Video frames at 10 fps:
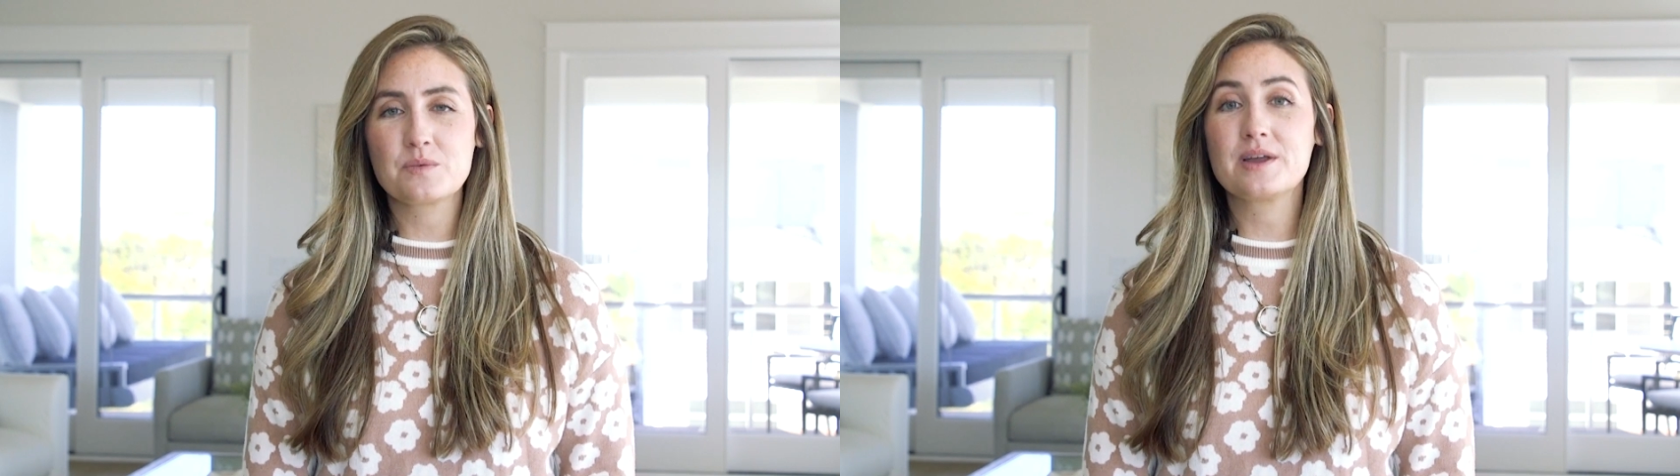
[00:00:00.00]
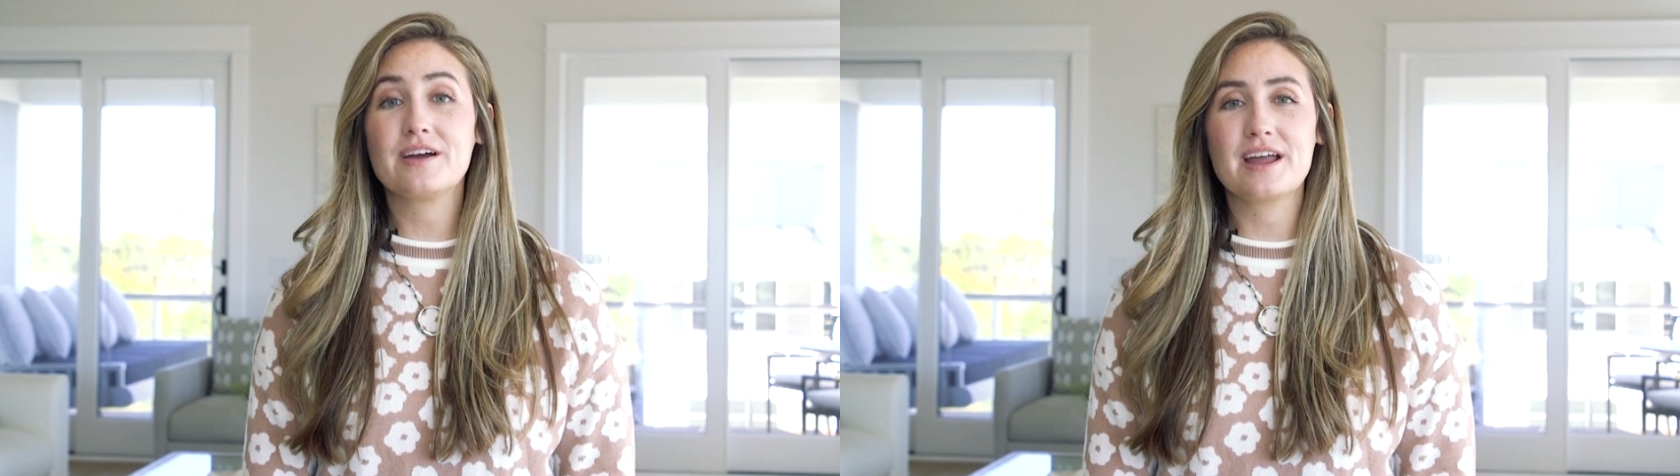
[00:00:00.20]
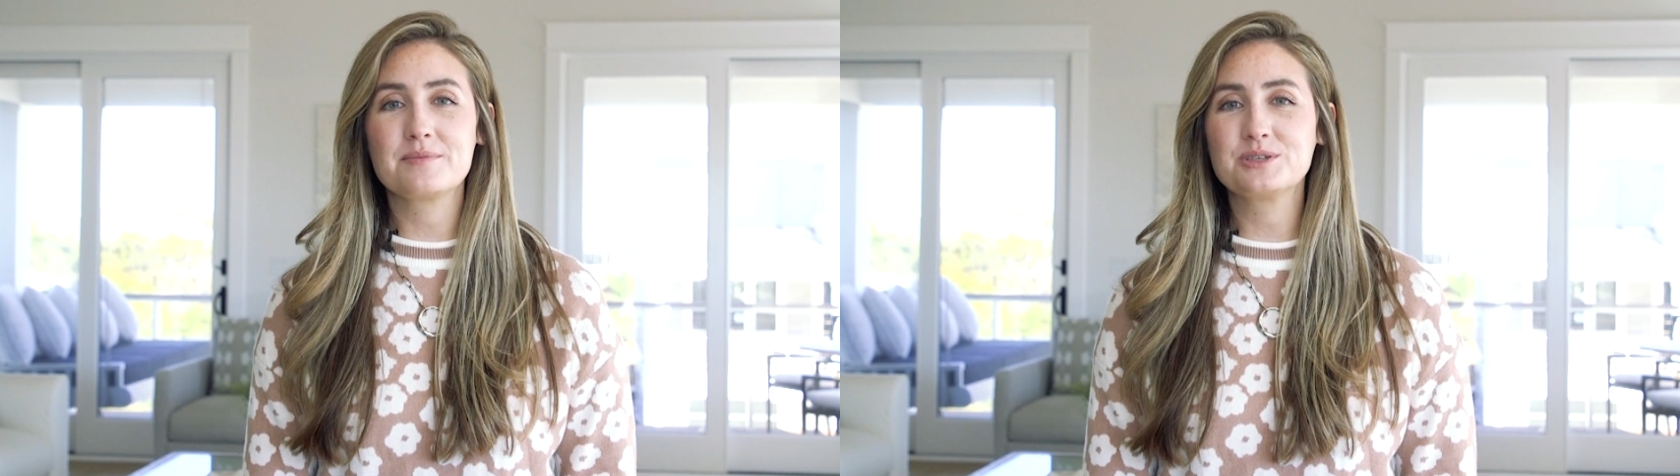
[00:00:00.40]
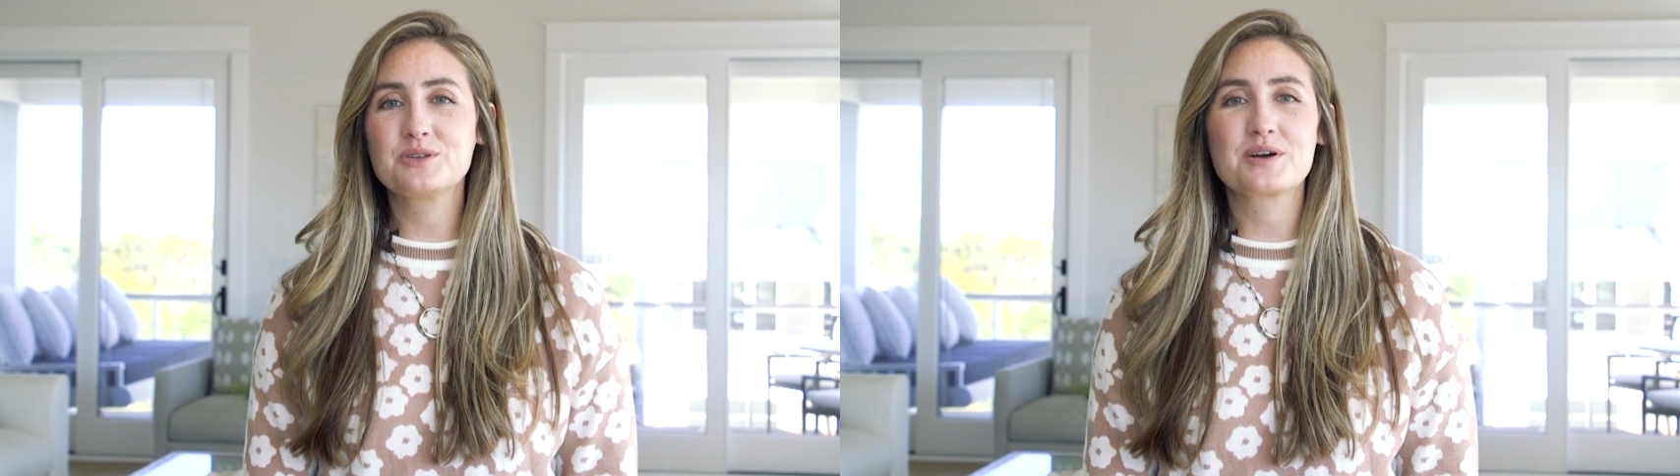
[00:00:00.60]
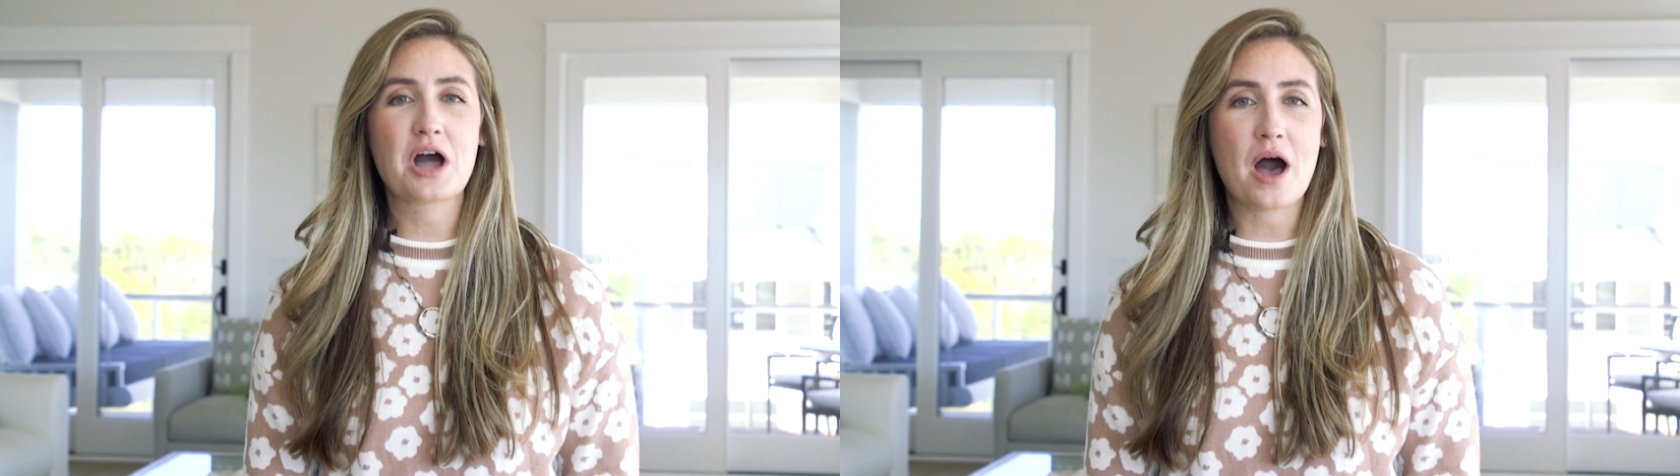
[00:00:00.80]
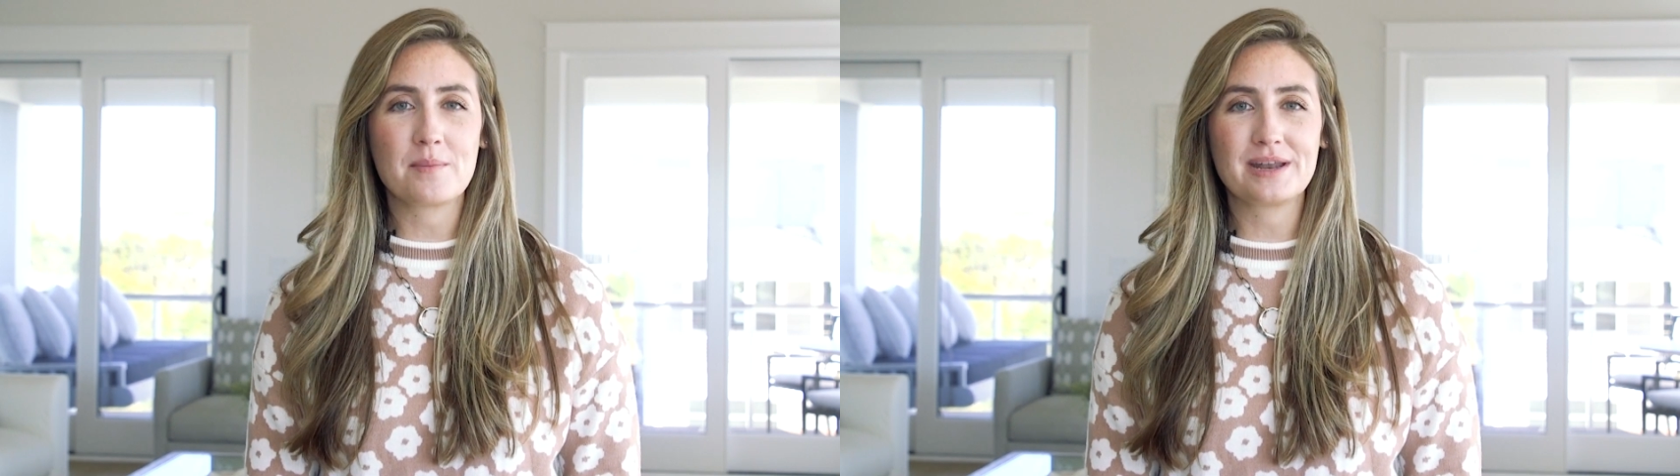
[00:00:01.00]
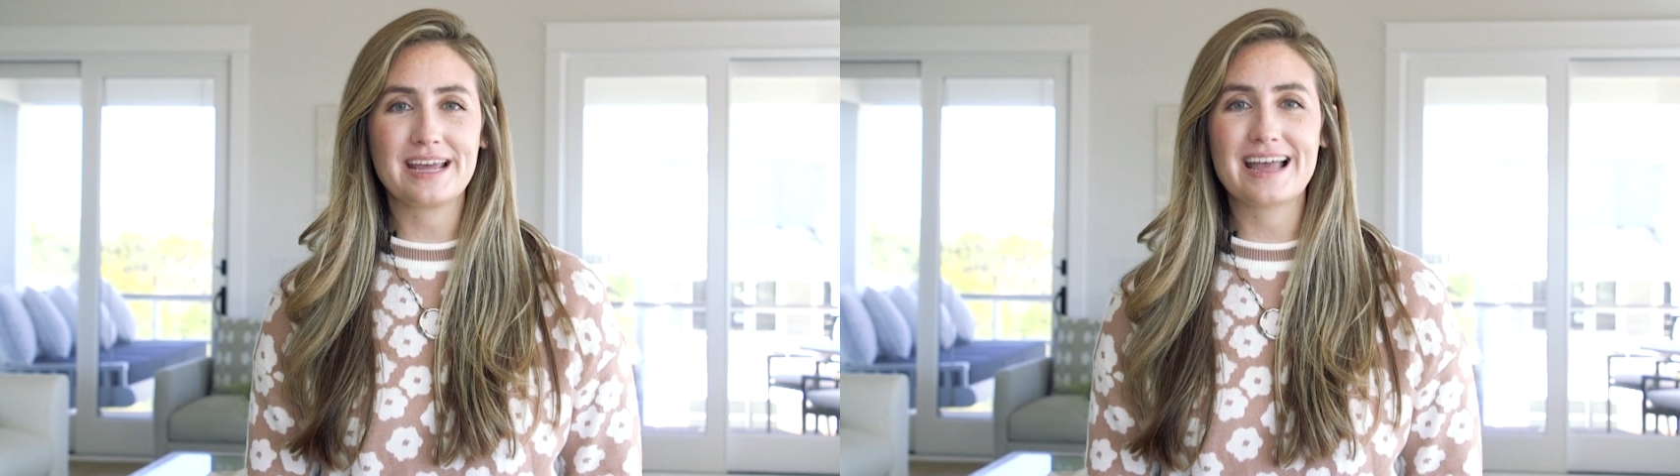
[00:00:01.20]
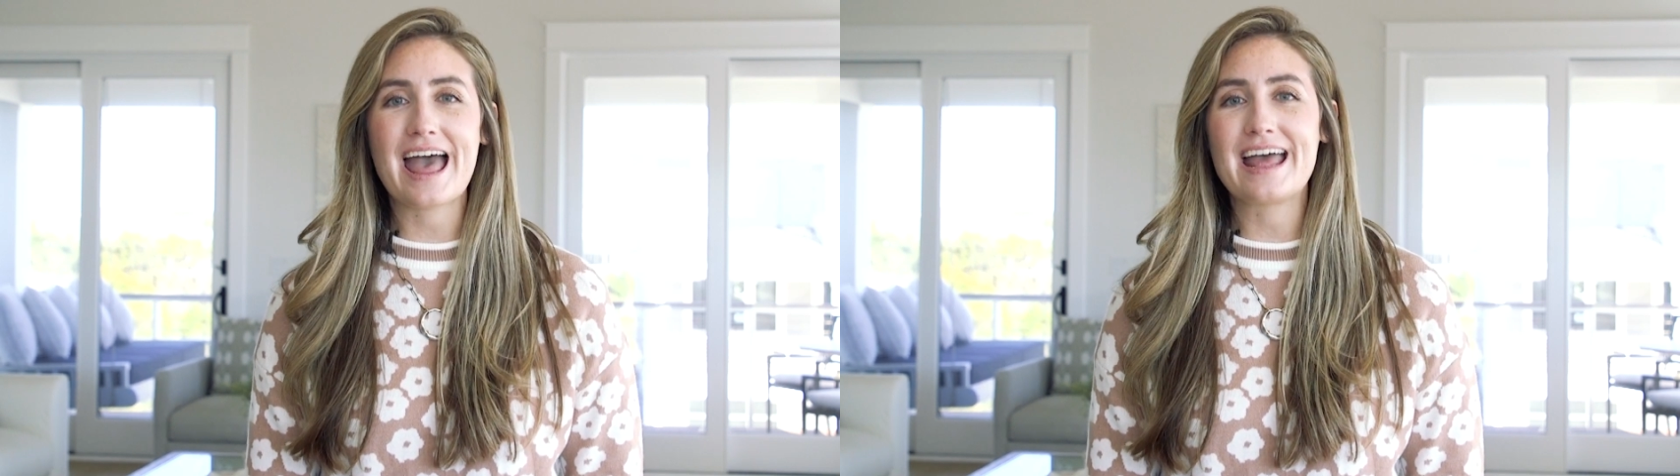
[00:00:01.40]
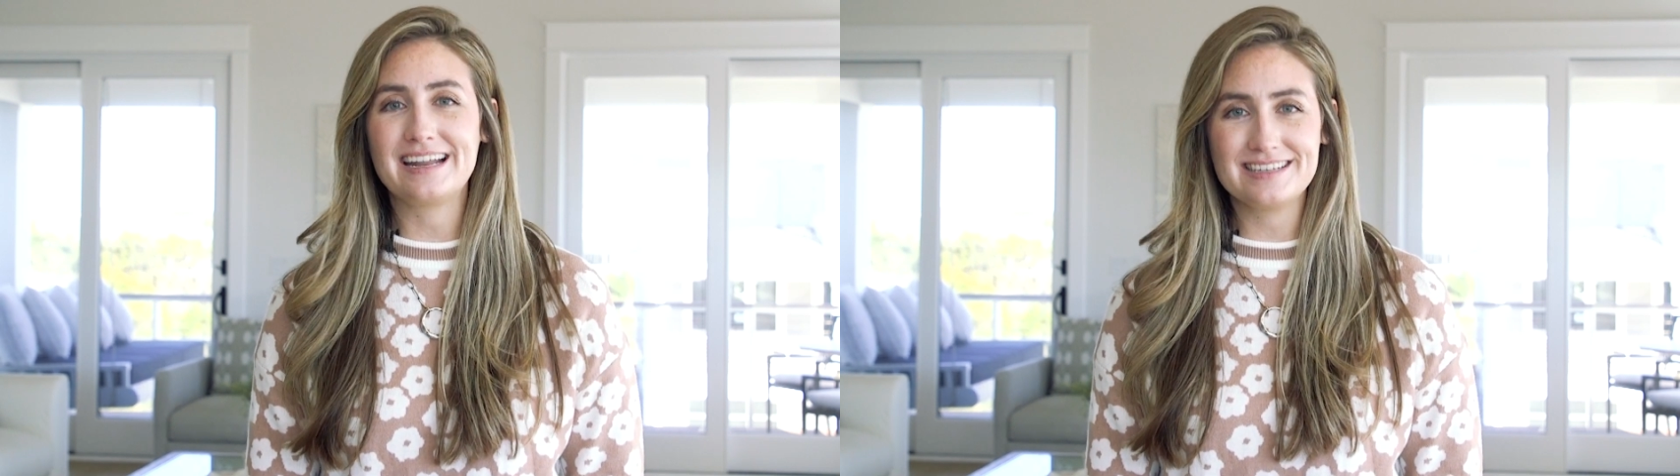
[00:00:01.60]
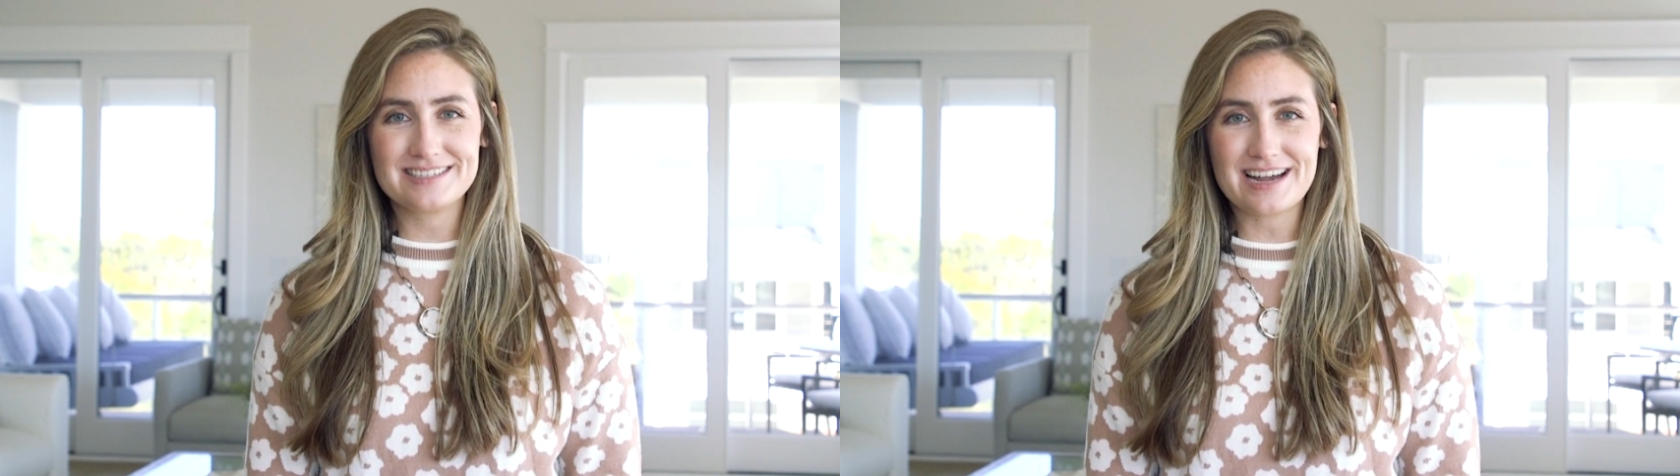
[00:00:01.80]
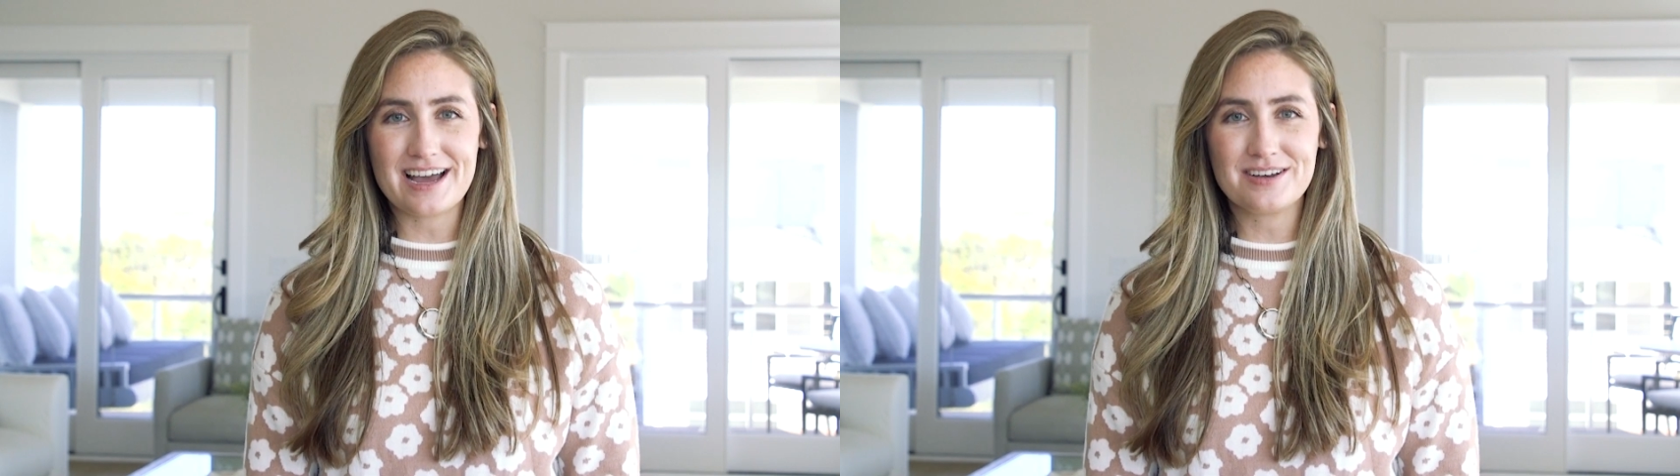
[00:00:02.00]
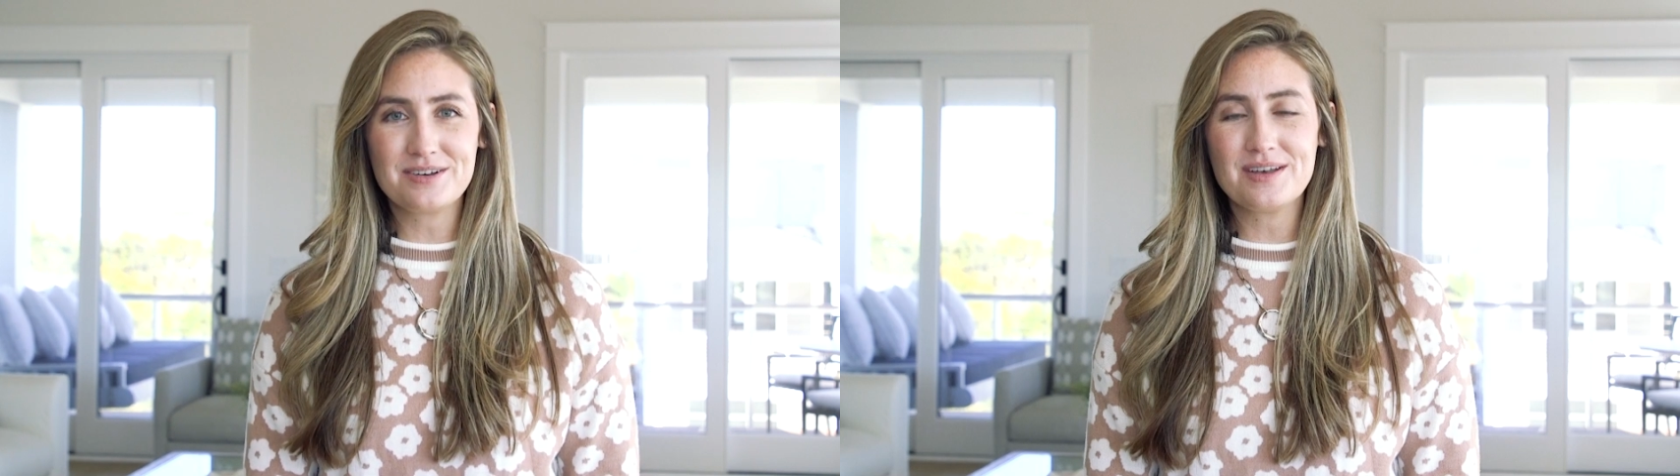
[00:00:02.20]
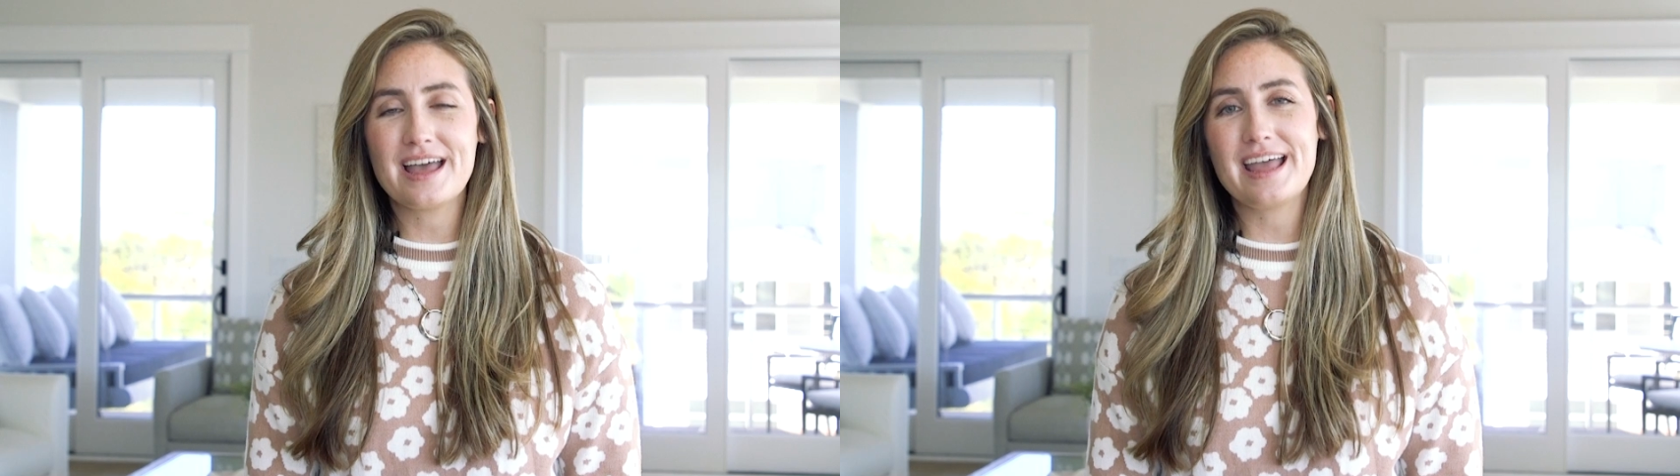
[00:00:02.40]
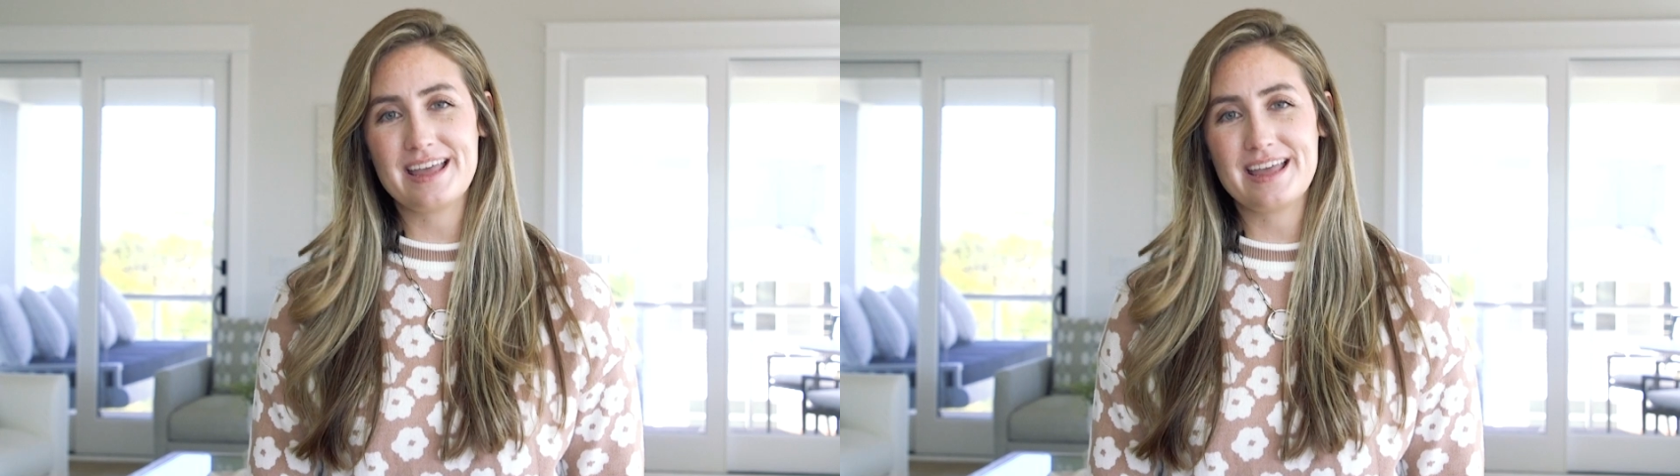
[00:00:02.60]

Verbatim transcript: we are able to accommodate any style